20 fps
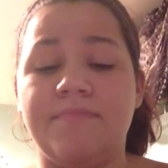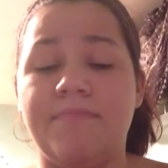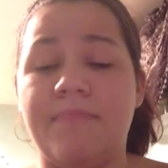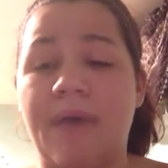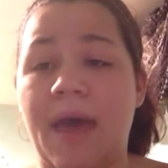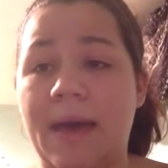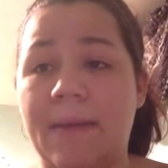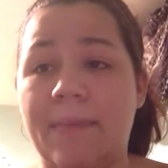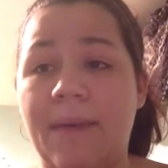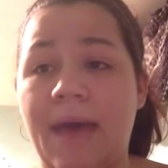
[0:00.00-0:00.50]

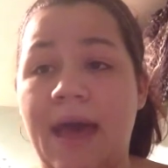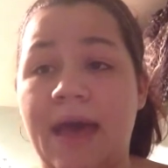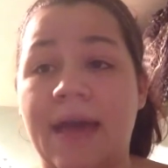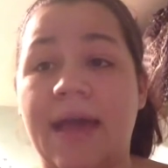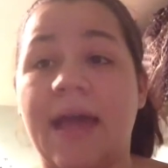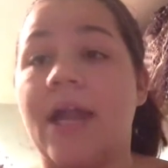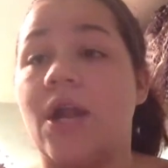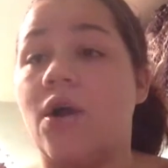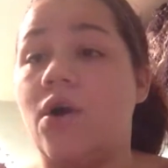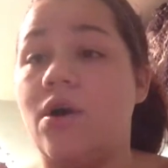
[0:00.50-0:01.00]

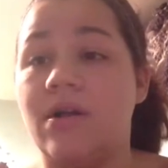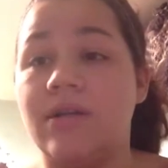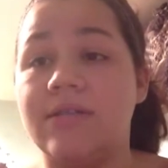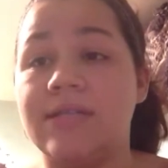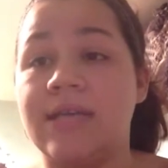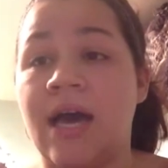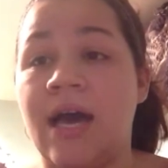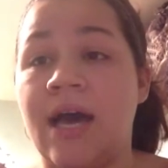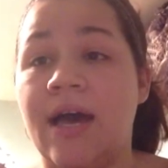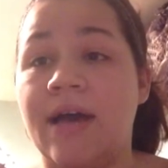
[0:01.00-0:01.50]
backpack at all
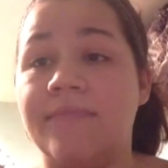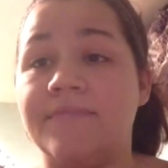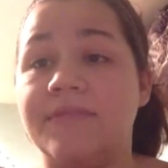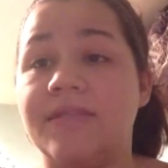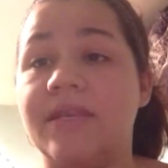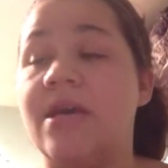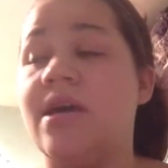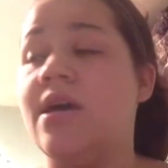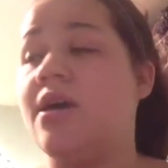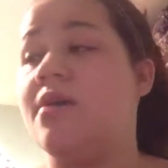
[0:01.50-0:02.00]

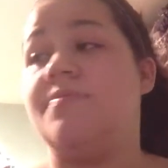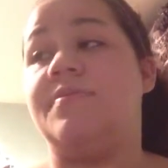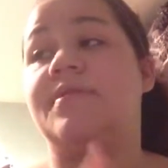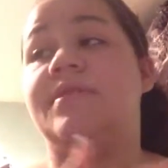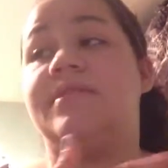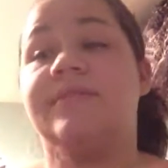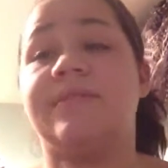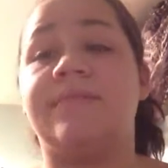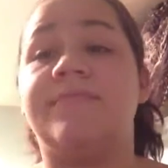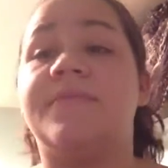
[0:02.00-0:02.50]
times,
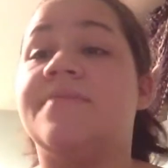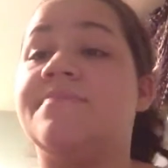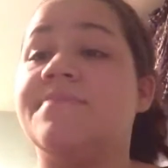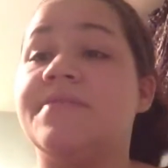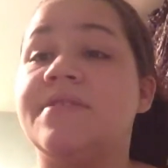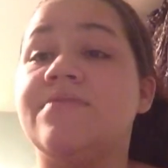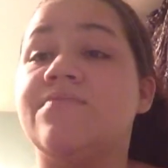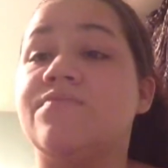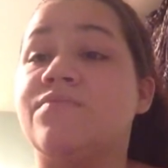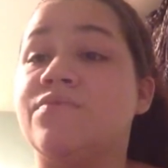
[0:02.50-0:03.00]
because sometimes
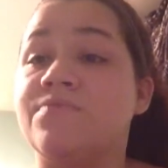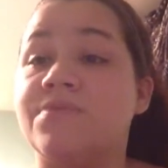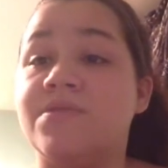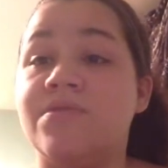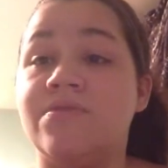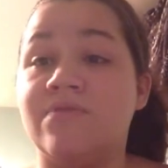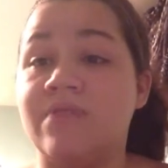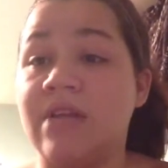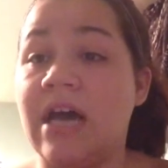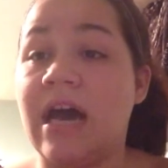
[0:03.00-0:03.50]
these rooms
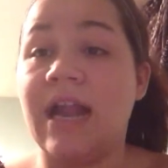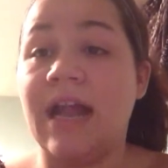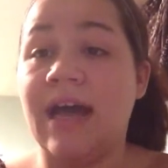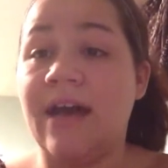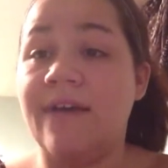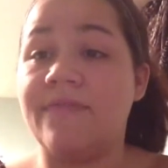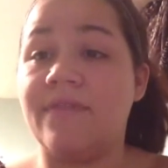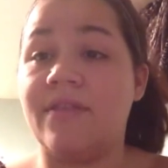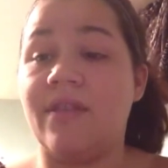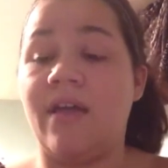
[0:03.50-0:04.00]
do not
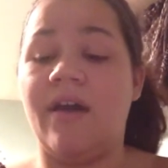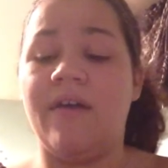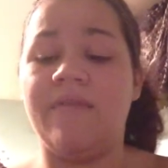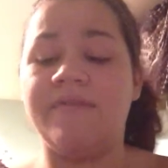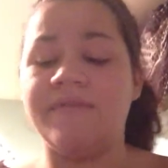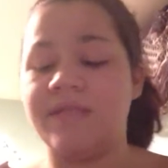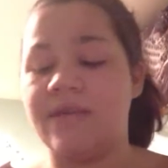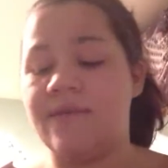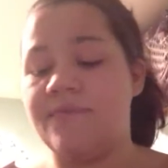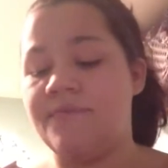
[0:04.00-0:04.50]
have
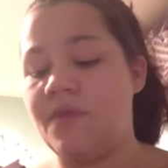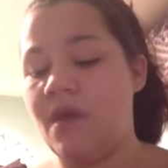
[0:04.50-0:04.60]
gloves.